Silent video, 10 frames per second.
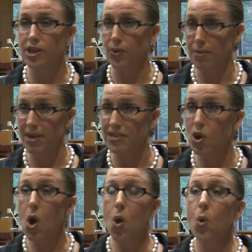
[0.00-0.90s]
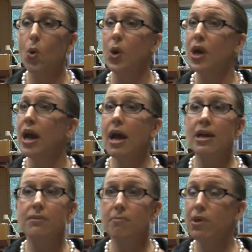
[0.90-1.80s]
agreements, or
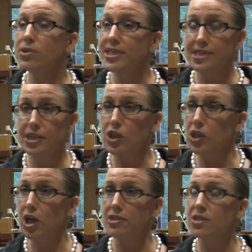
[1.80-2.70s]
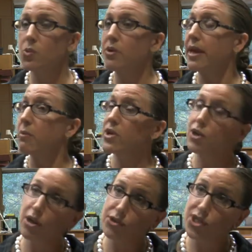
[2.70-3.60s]
multi-tier clauses where they were
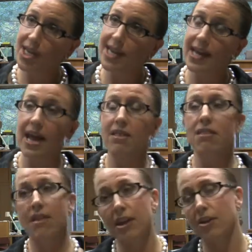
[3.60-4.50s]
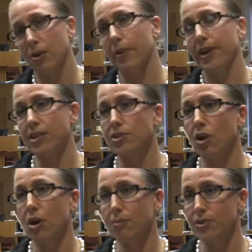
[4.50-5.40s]
negotiating and then going
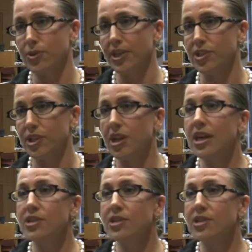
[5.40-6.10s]
into arbitration.